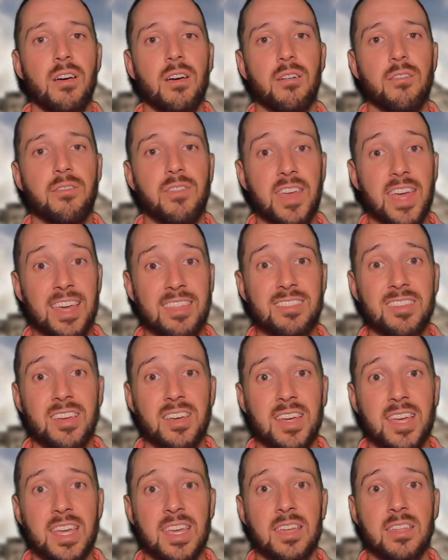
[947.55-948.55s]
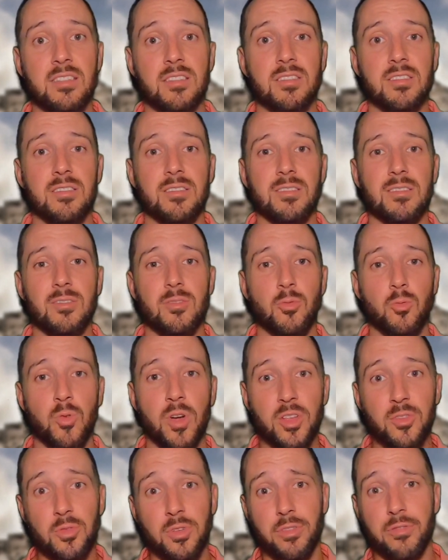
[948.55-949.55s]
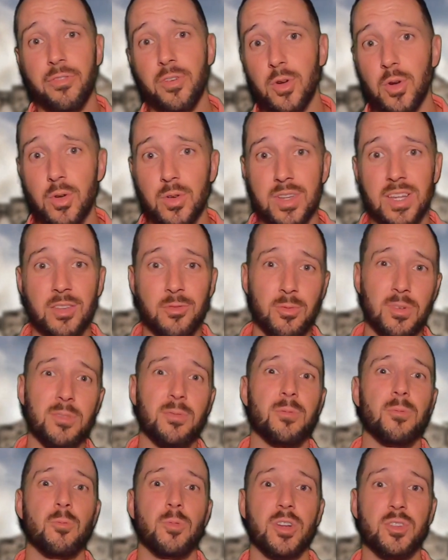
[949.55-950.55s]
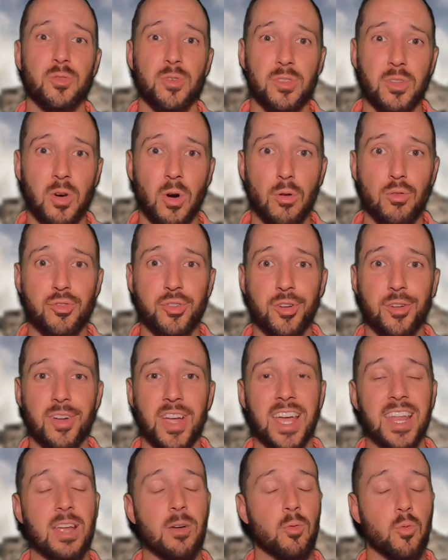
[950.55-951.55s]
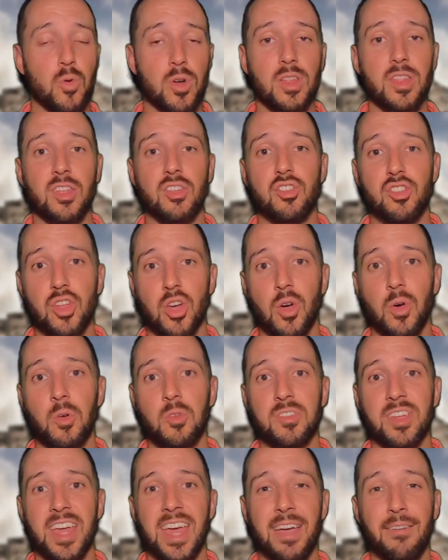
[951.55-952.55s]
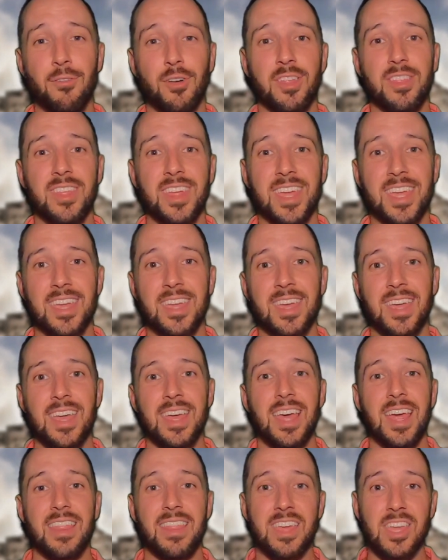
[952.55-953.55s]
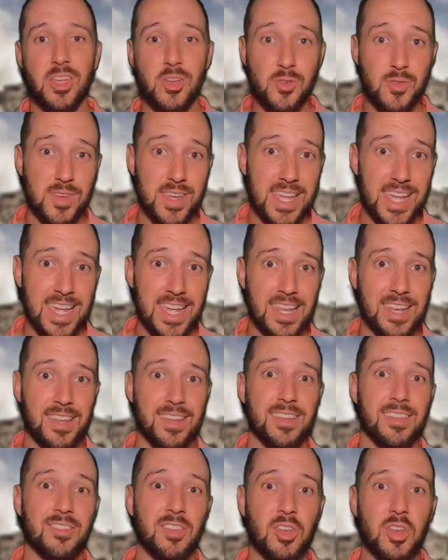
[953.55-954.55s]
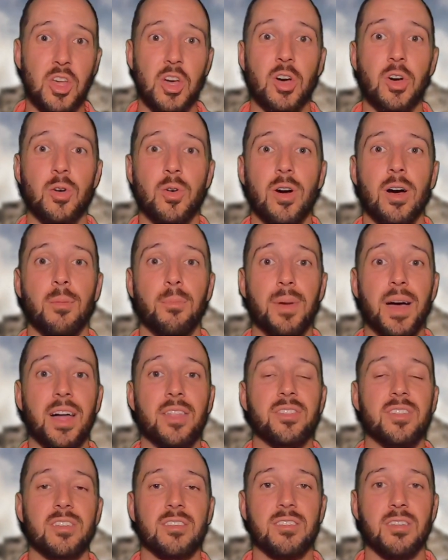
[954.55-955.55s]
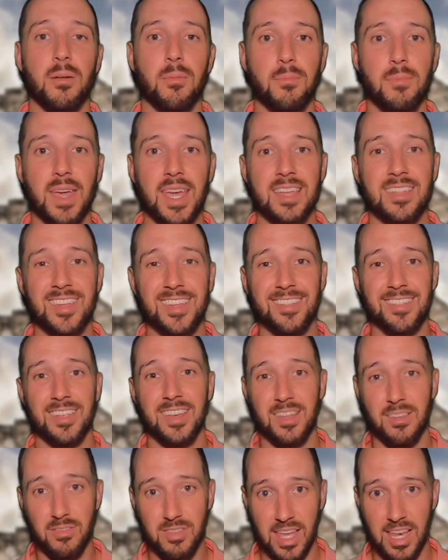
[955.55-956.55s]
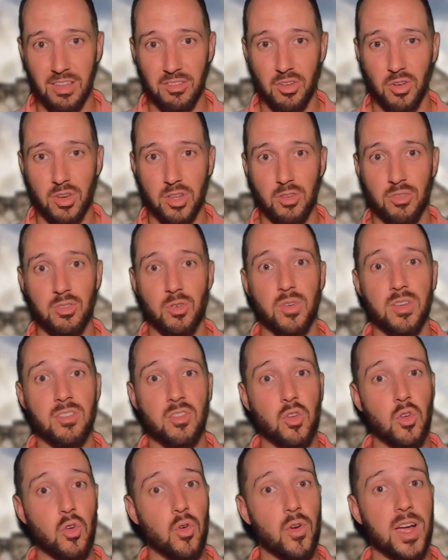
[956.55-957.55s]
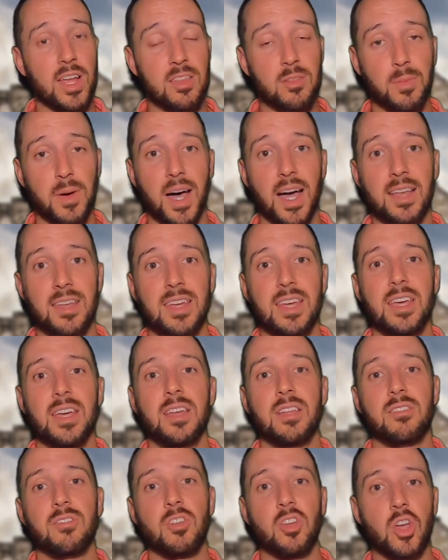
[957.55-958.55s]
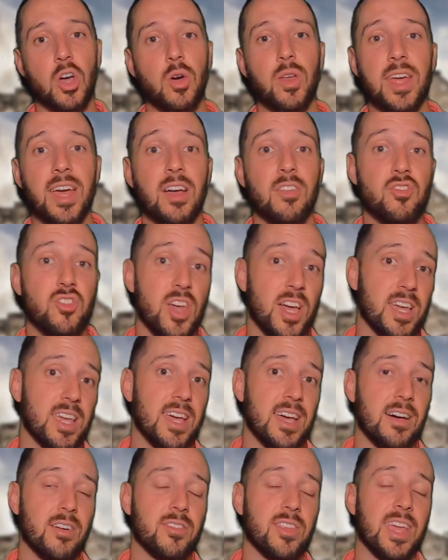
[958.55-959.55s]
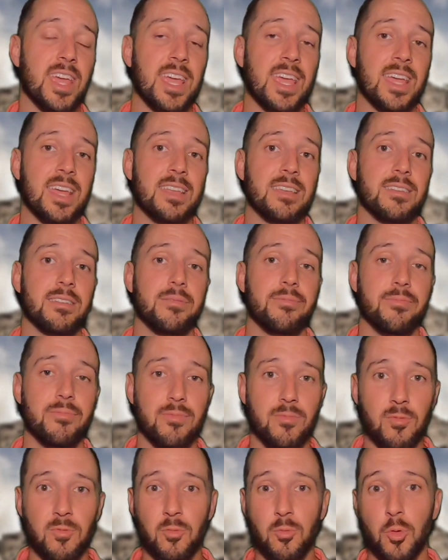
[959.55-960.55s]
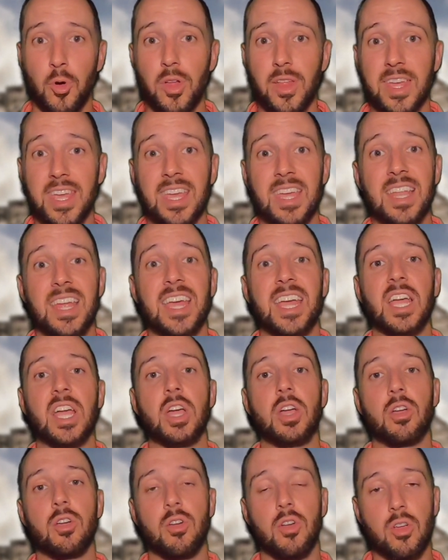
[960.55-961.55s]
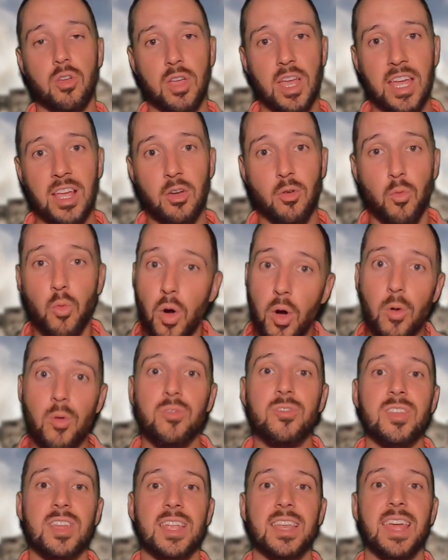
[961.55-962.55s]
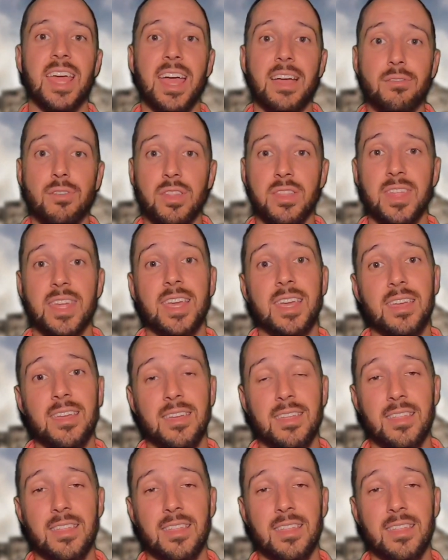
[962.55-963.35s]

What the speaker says: Fiesta is rich with food, it's rich with culture, and it really shows everything that you need to know about this amazing city of San Antonio. So it is a great spot to go down, check out, and really get engrossed in everything